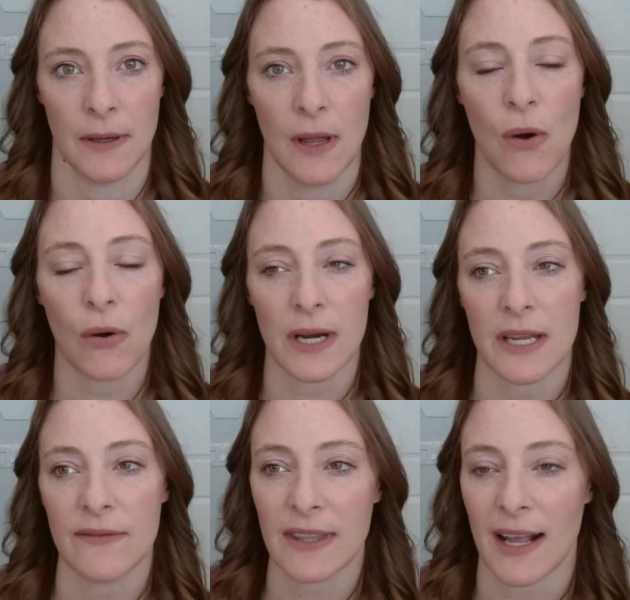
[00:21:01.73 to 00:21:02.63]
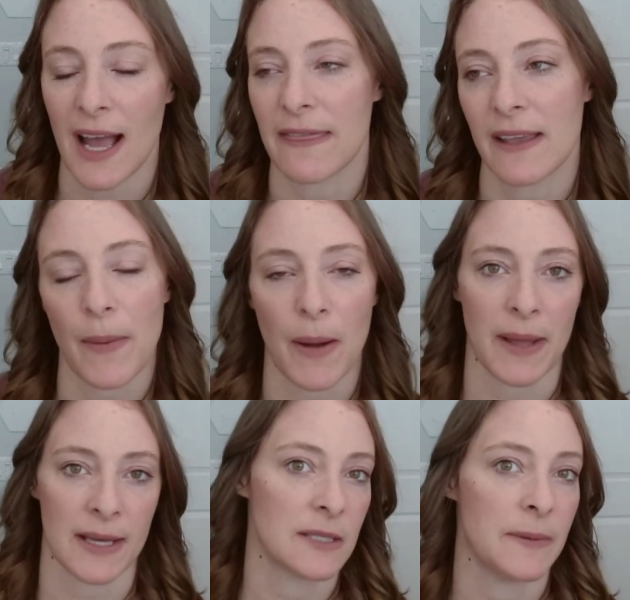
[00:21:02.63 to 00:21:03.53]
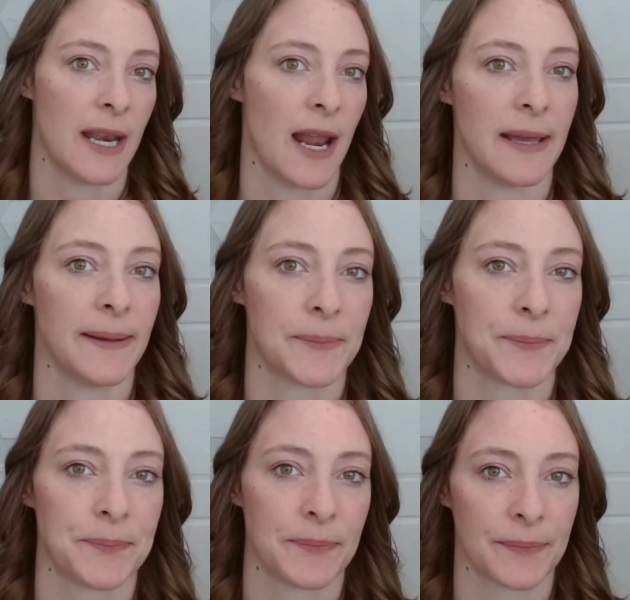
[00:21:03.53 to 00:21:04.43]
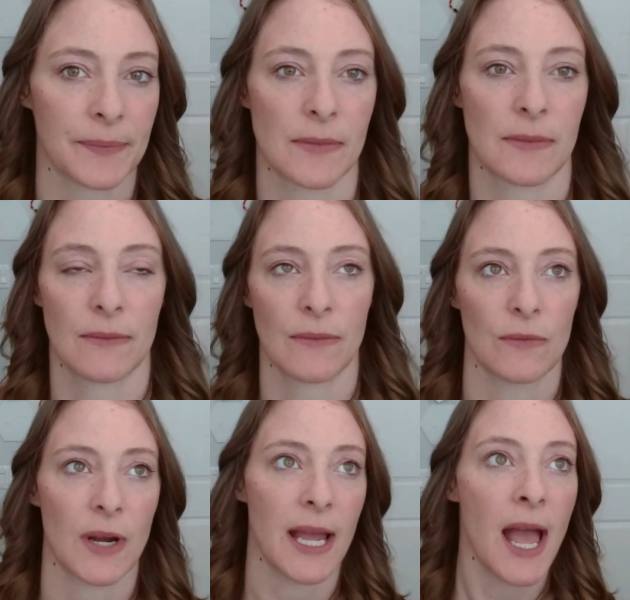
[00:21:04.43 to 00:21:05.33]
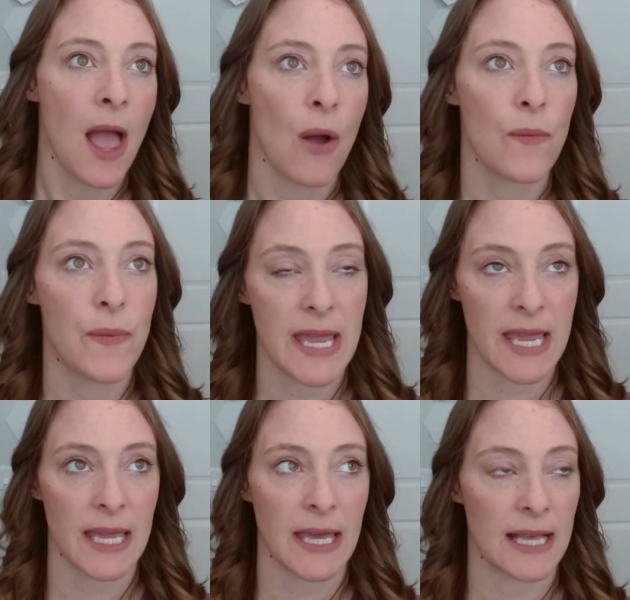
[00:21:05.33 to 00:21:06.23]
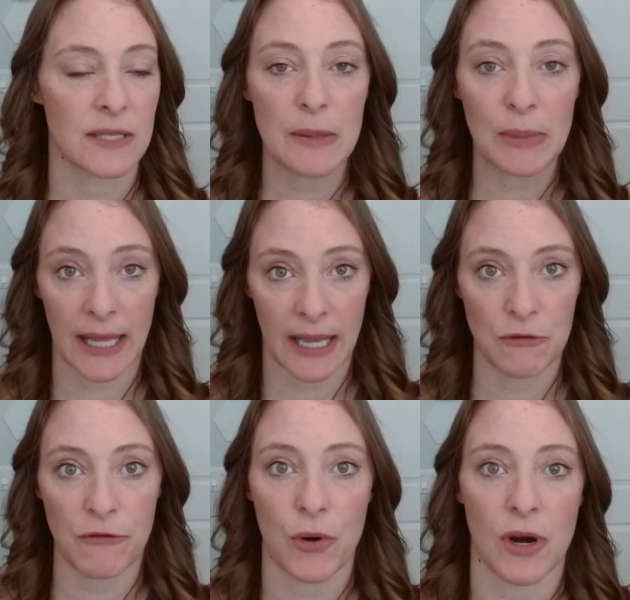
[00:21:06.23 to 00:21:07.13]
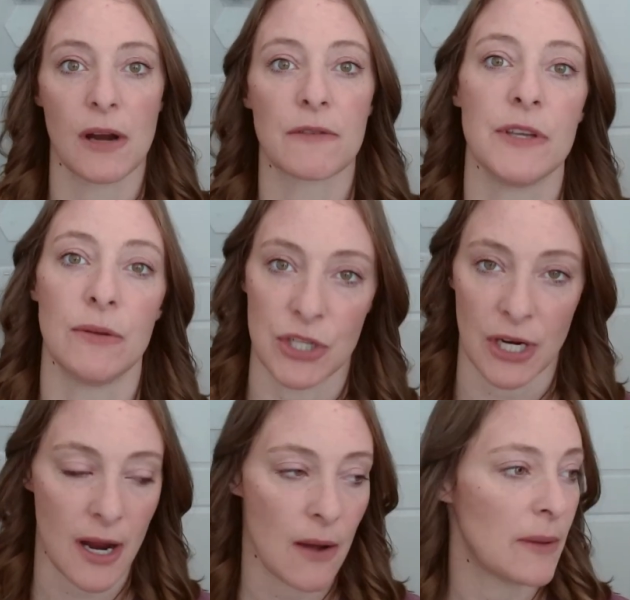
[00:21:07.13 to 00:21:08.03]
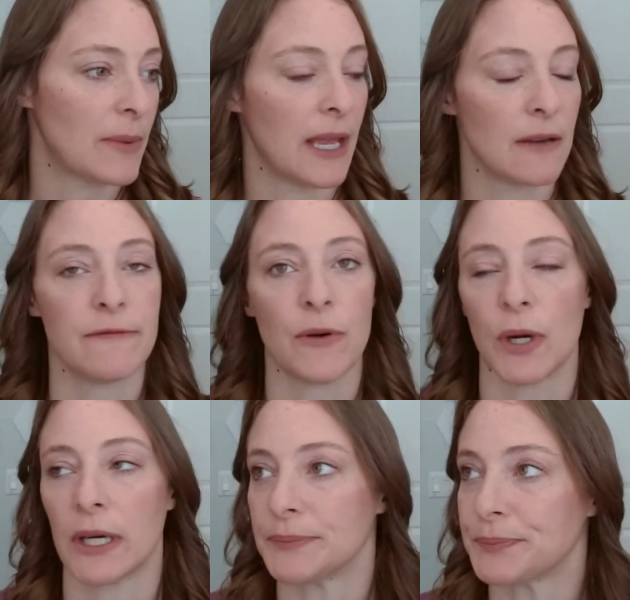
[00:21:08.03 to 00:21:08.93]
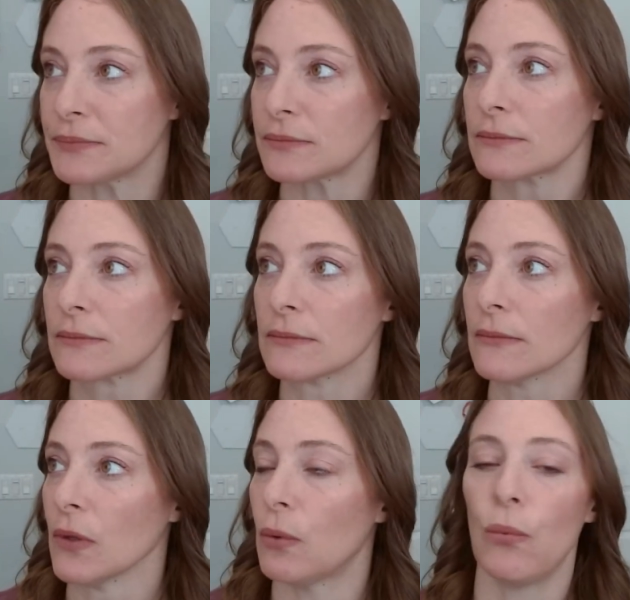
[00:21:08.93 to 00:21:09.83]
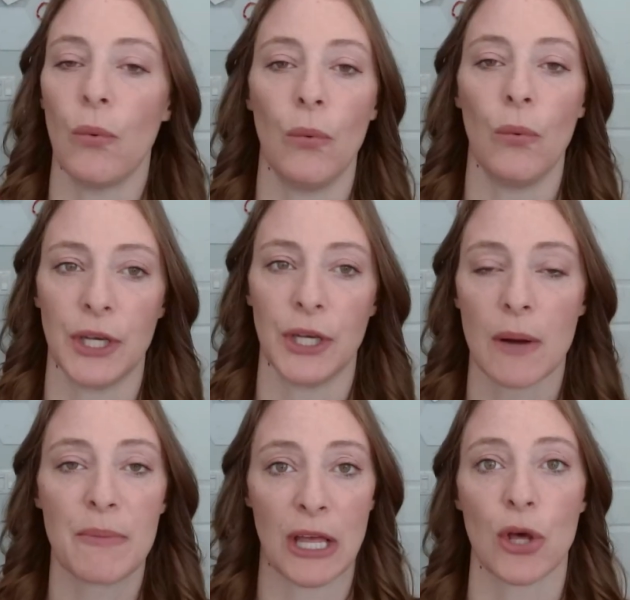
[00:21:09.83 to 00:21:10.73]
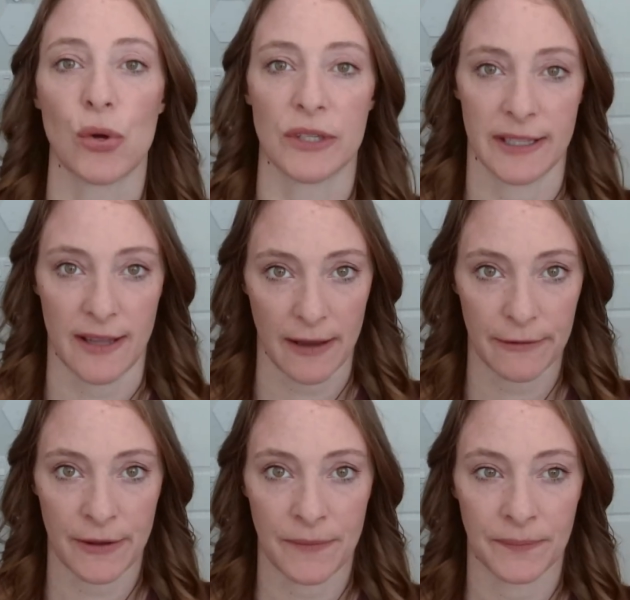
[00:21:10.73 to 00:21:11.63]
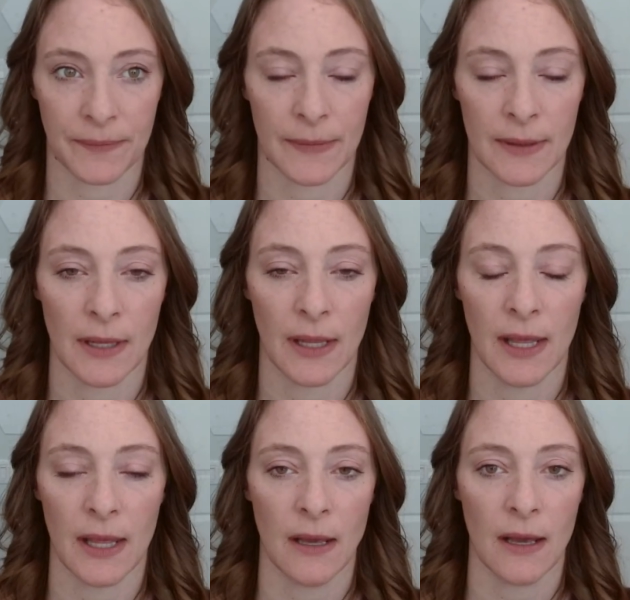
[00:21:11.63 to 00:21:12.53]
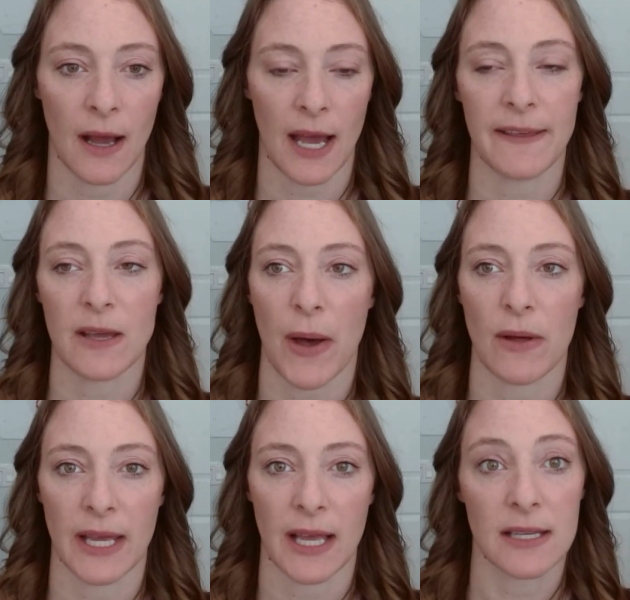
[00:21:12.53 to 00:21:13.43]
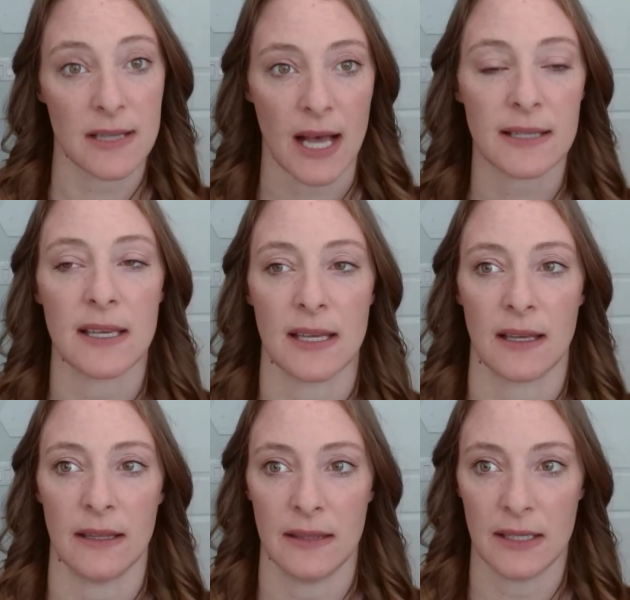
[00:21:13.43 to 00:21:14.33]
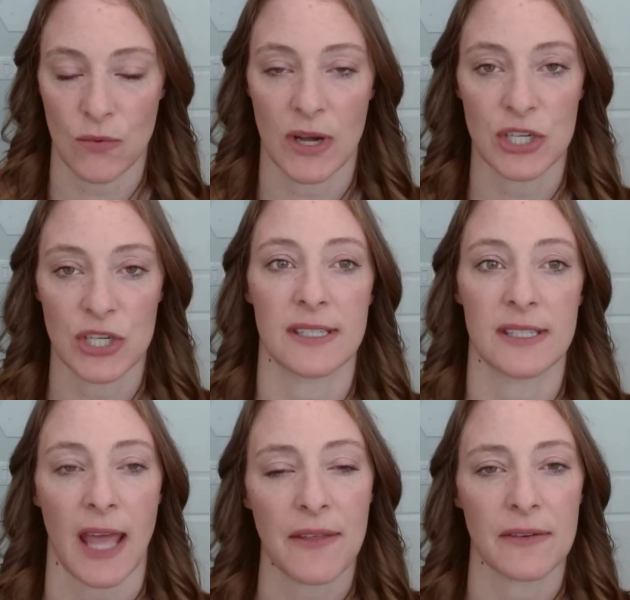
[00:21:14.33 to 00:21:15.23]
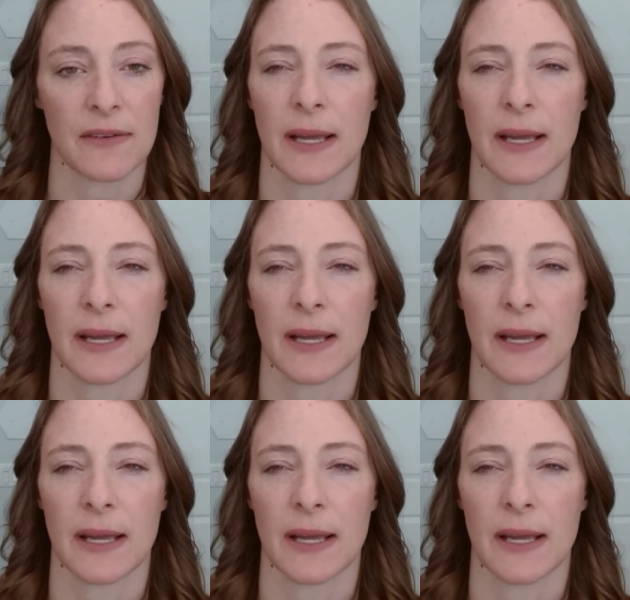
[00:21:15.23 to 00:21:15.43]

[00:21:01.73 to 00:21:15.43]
Or even like I think about my husband and I, right? As we plan for our future and we plan for, our big goals in life, I think about like us asking these questions together, like,